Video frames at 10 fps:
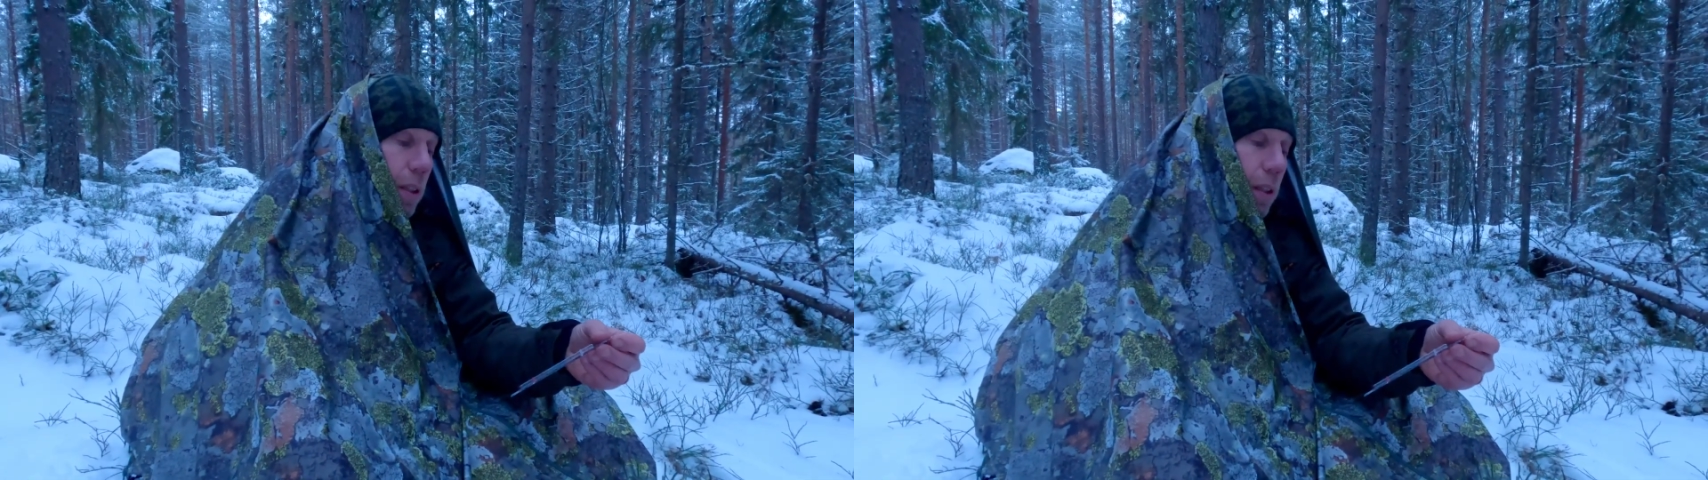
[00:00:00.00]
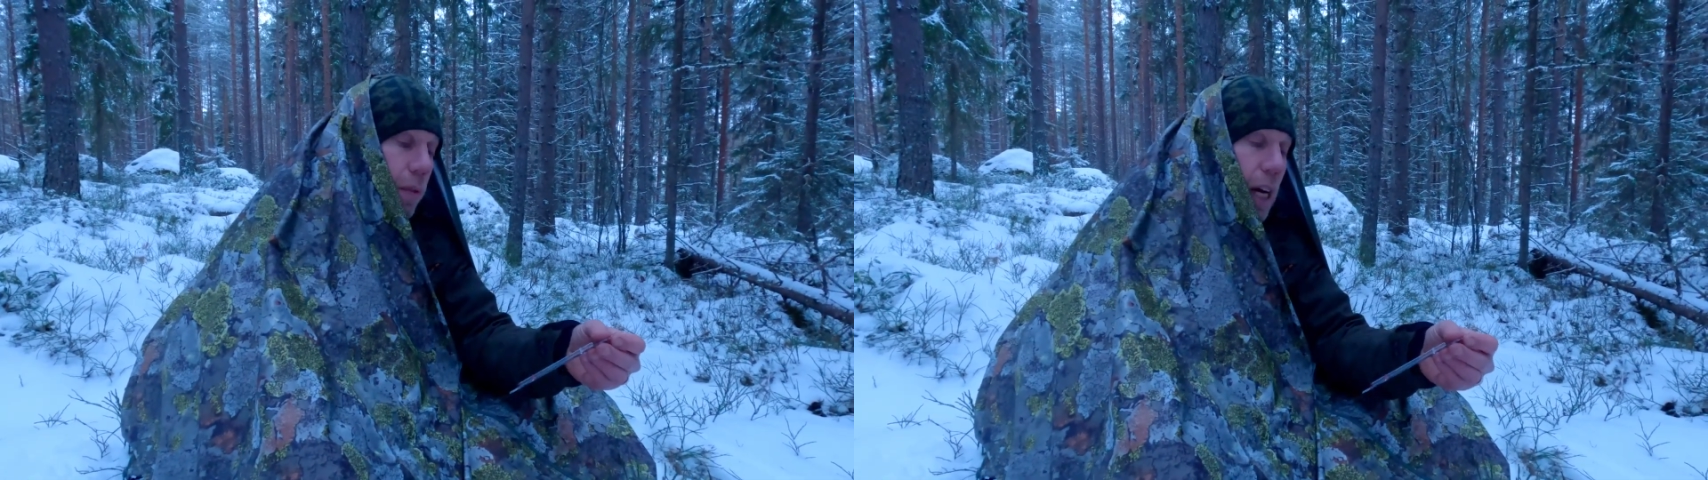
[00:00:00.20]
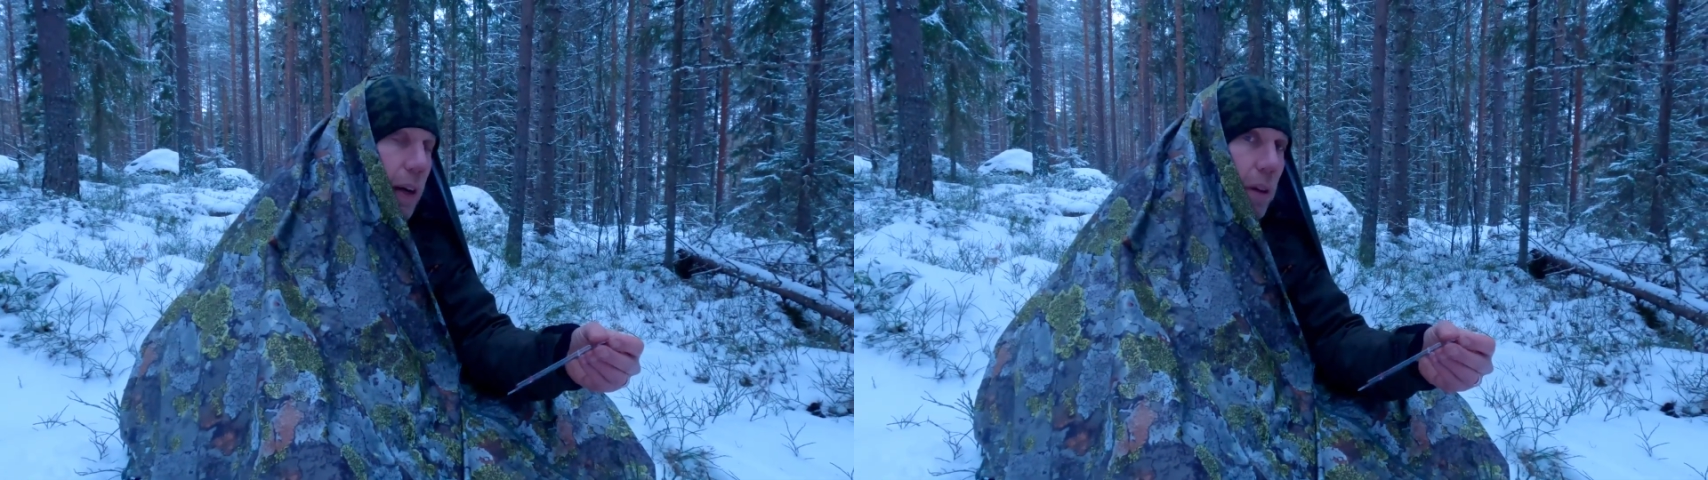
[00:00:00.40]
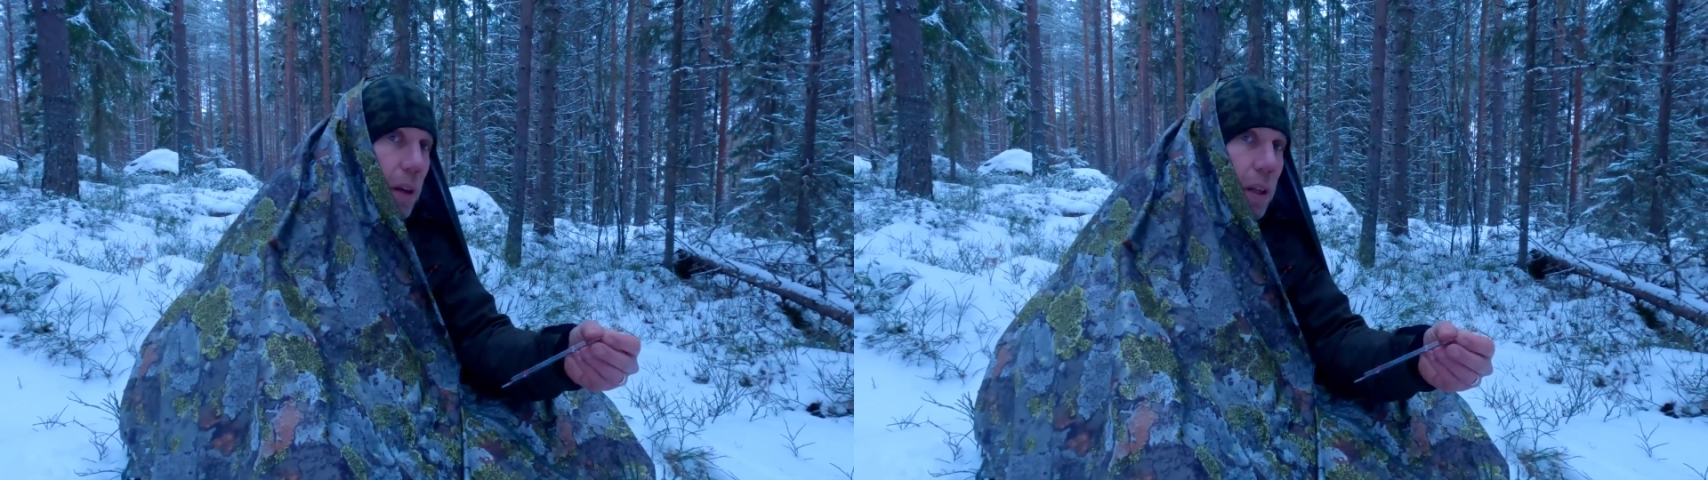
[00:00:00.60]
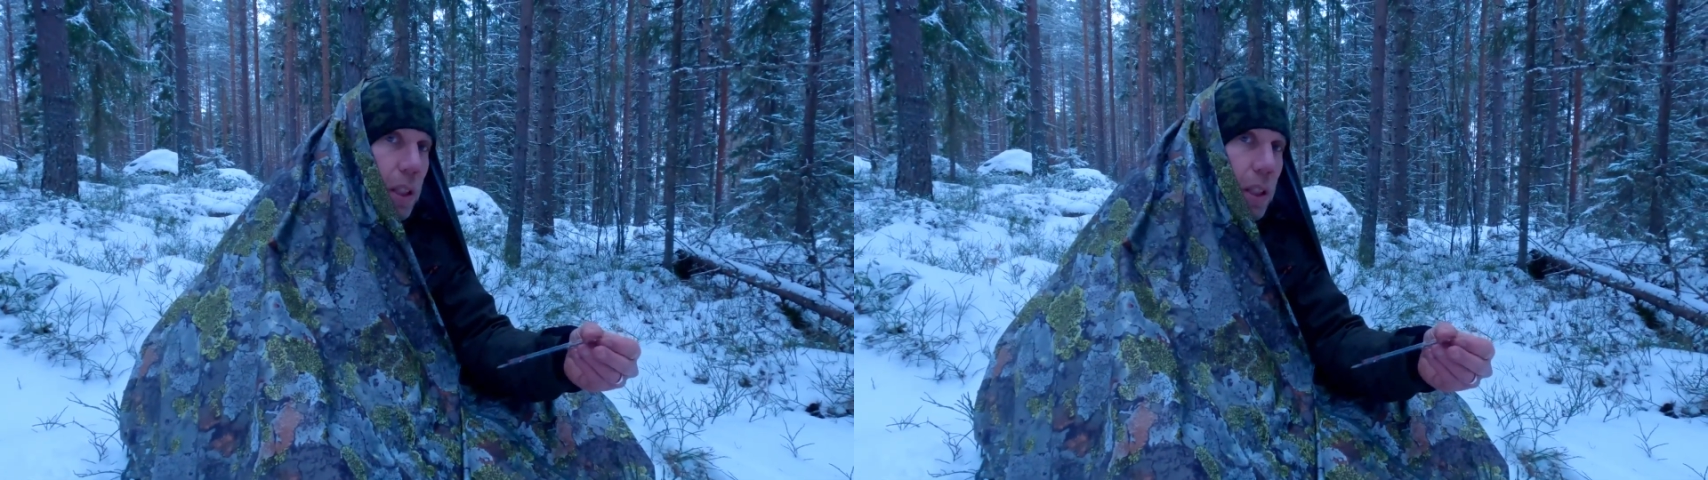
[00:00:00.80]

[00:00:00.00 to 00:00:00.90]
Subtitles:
survival